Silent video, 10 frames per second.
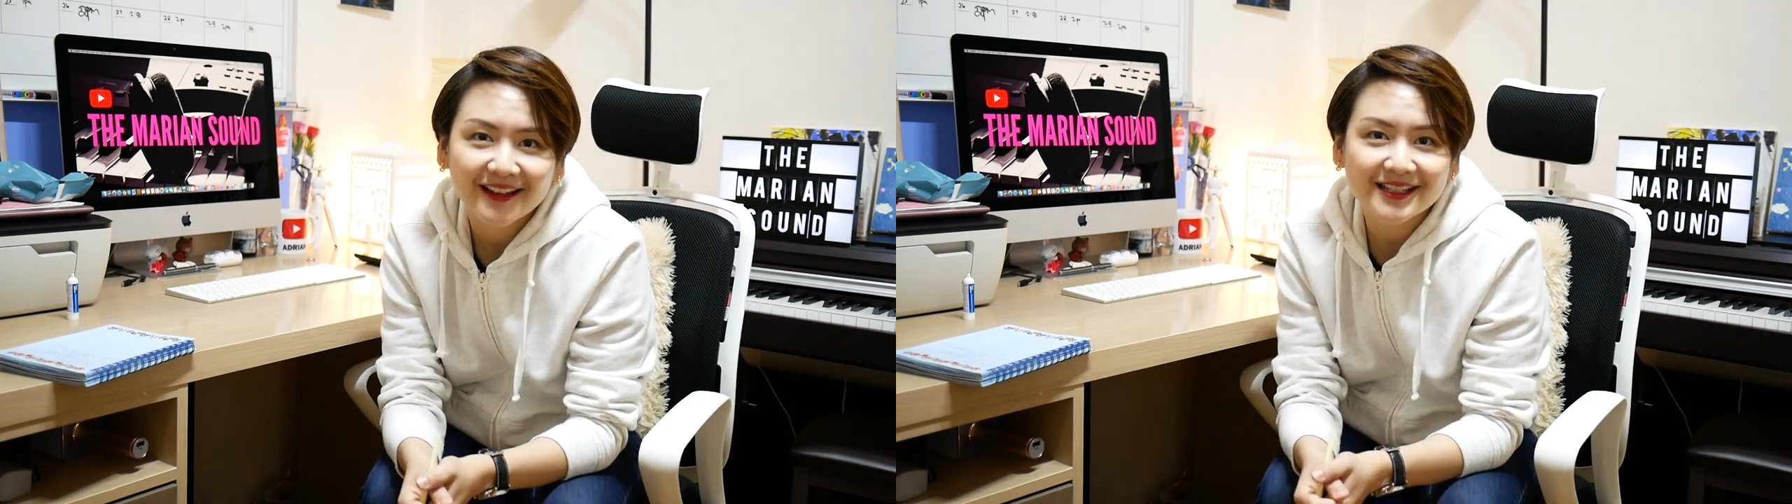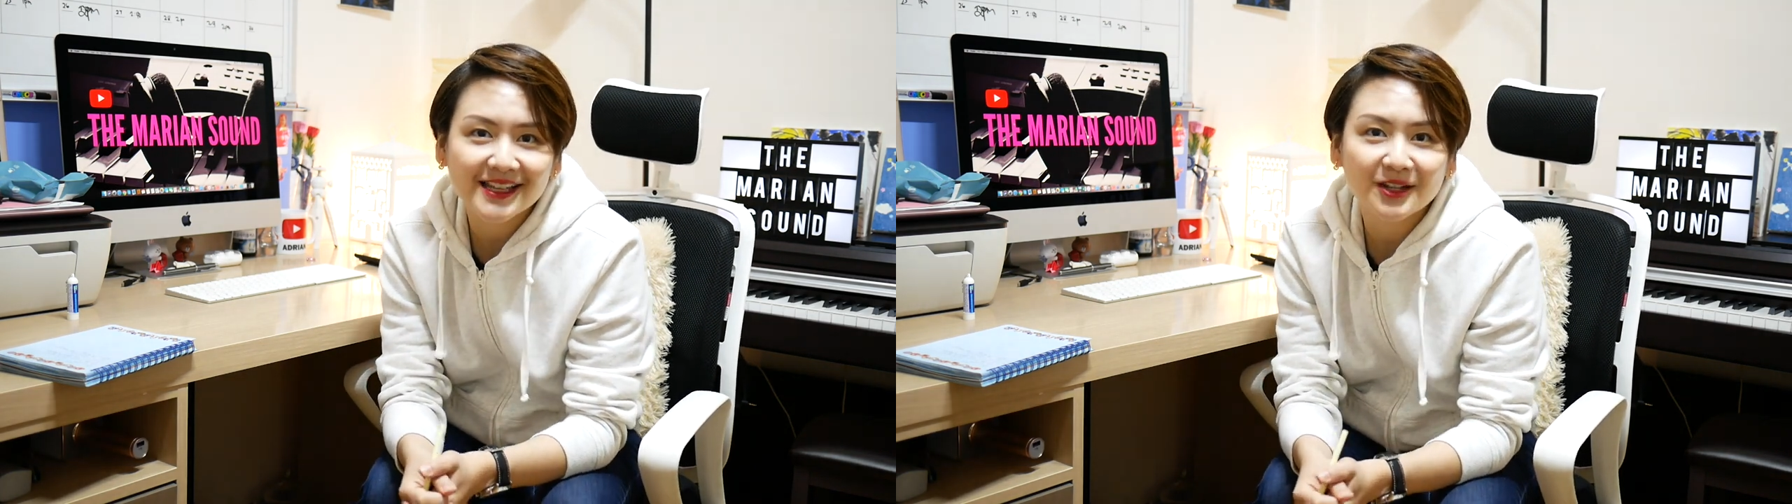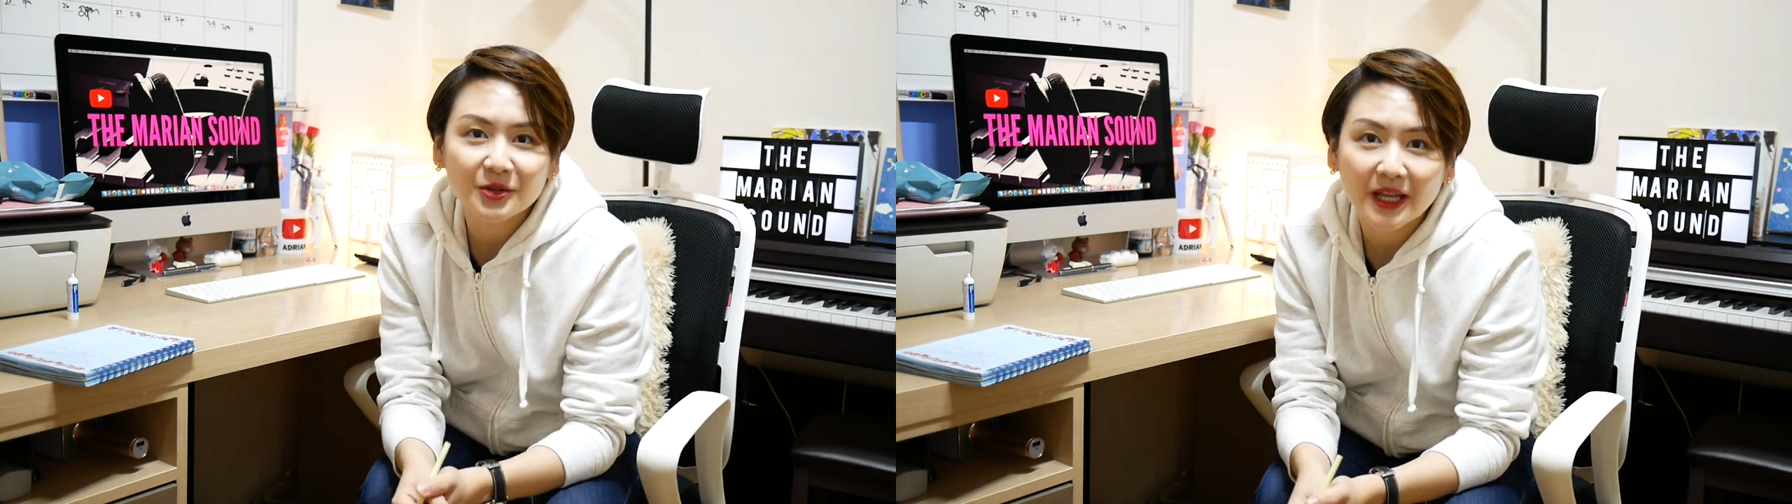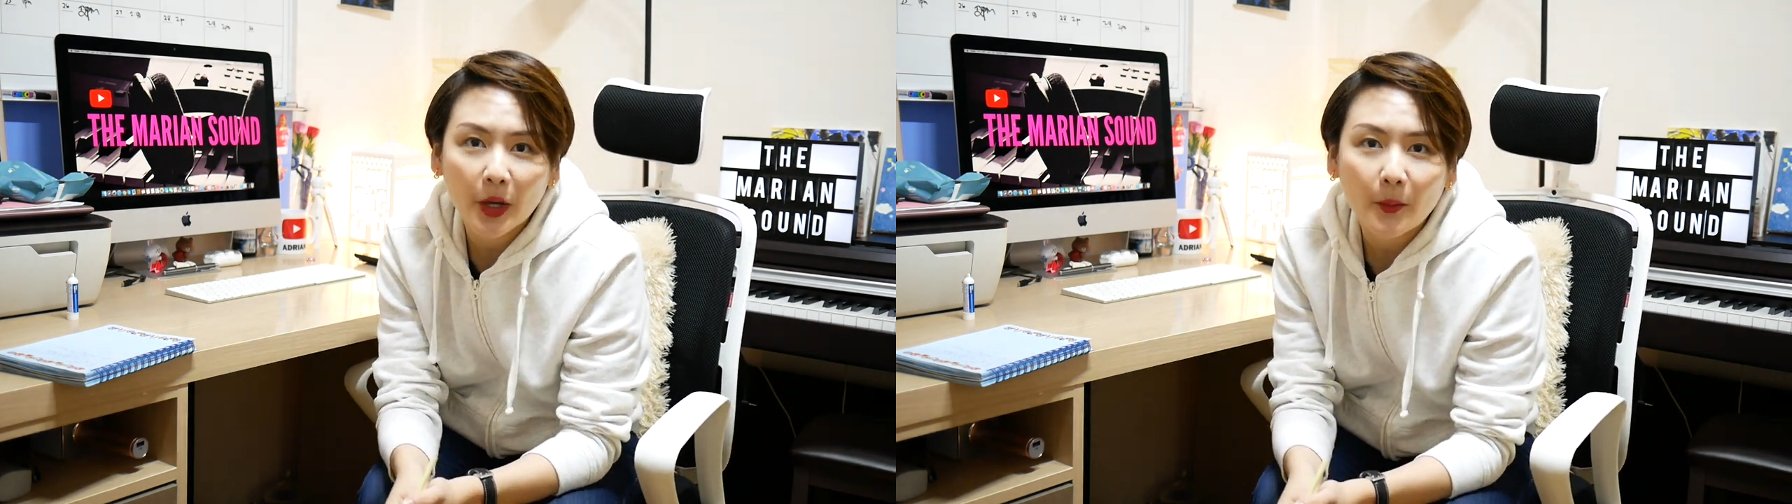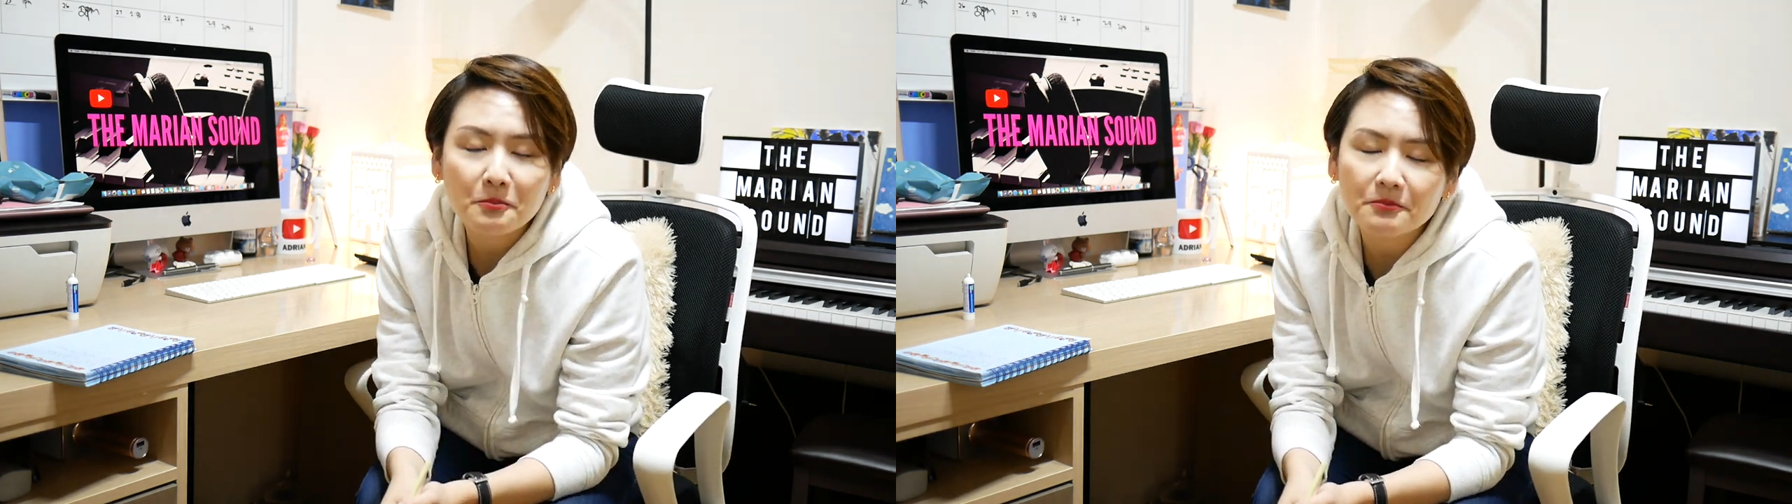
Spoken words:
Kasi ito na yung